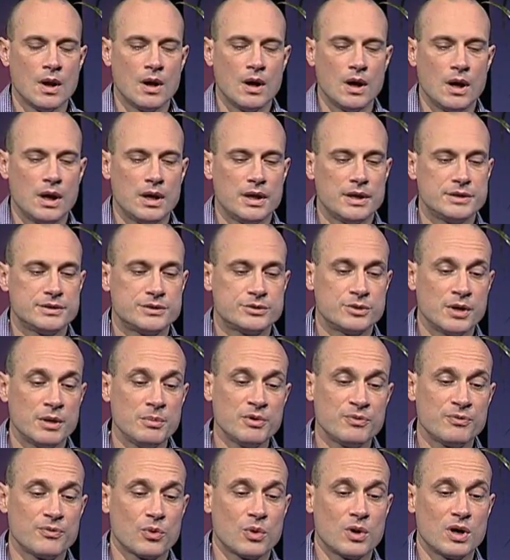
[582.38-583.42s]
Uh,
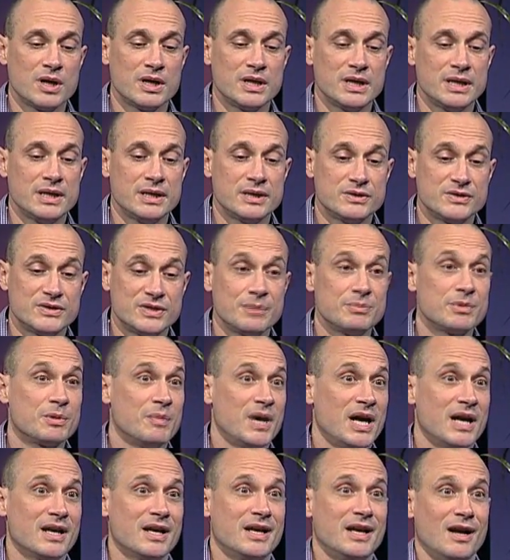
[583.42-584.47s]
treatment for it is
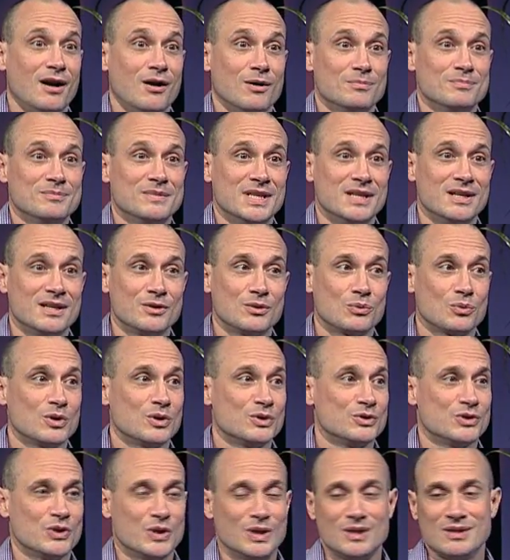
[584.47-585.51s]
symptomatic care. In other
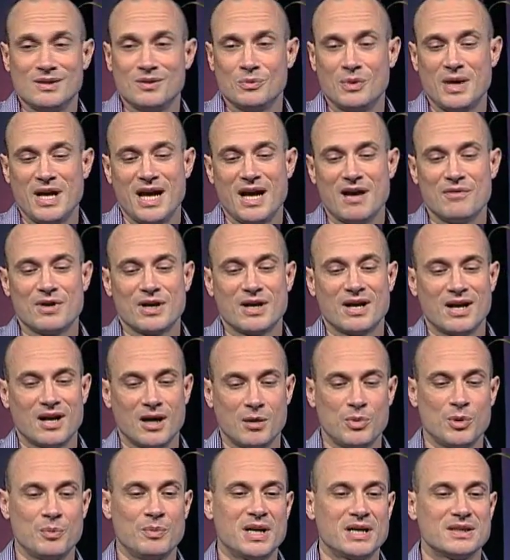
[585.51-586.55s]
words, uh, we have a
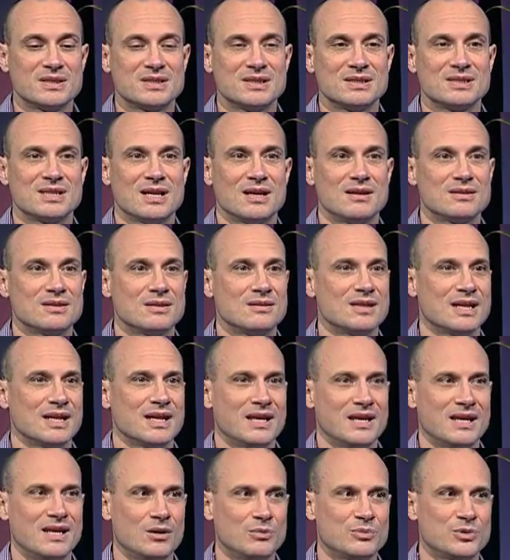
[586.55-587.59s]
couple medicines out there that
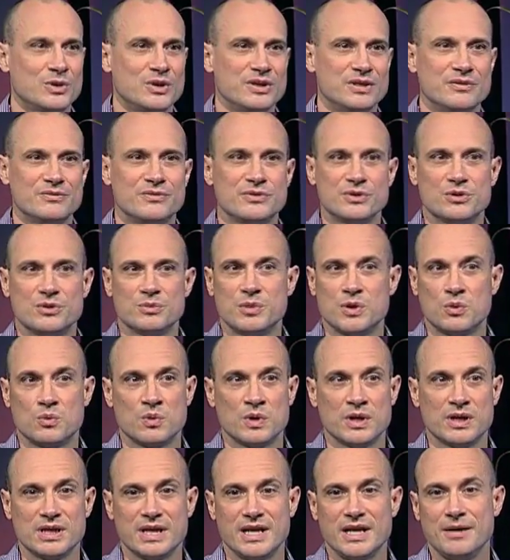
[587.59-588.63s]
can help treat the flu, but
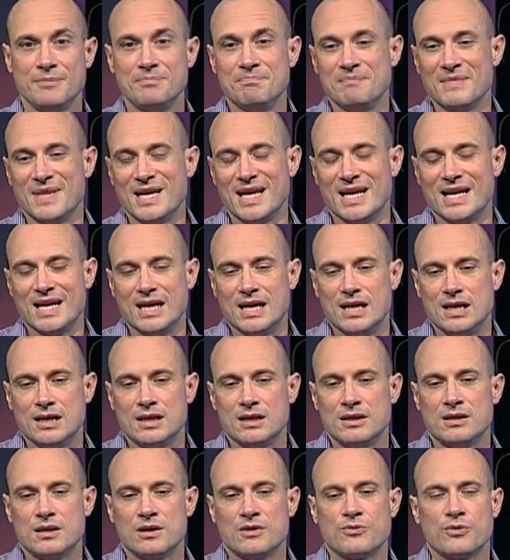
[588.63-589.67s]
really
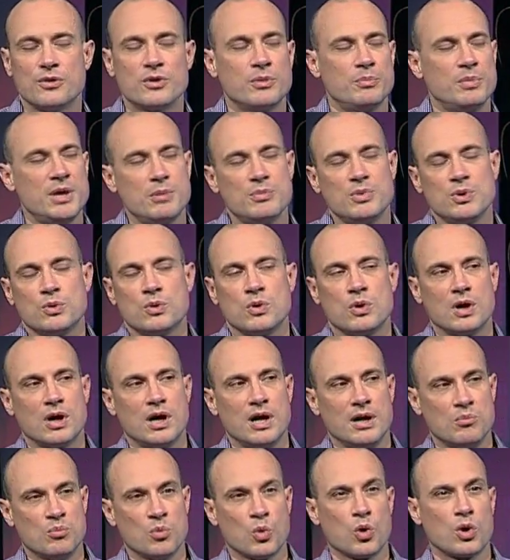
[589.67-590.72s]
they're for the people who
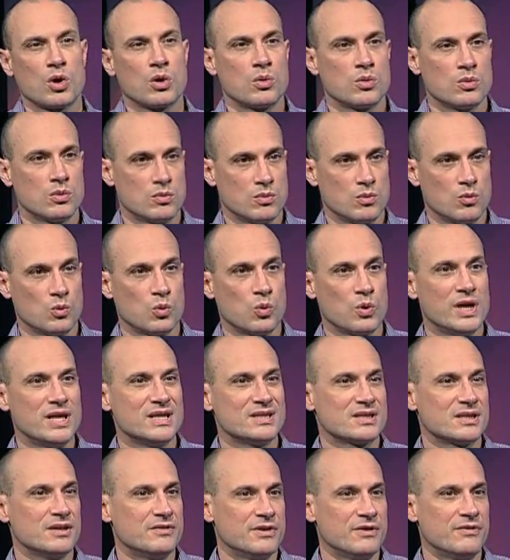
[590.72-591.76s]
are at more
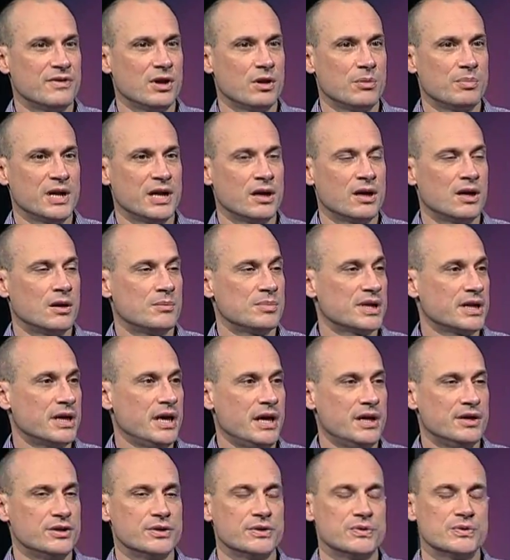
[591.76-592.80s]
risk of developing
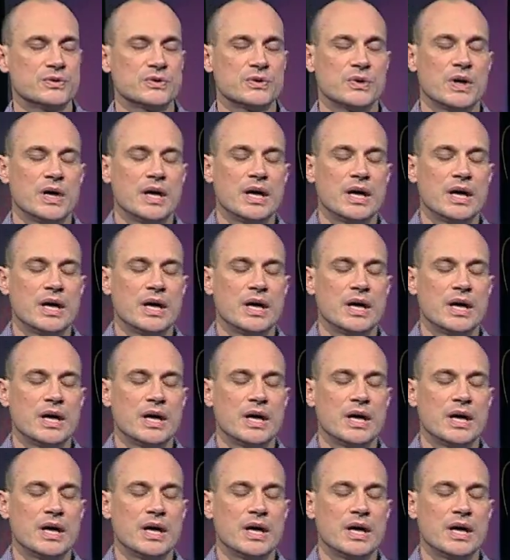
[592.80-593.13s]
complications.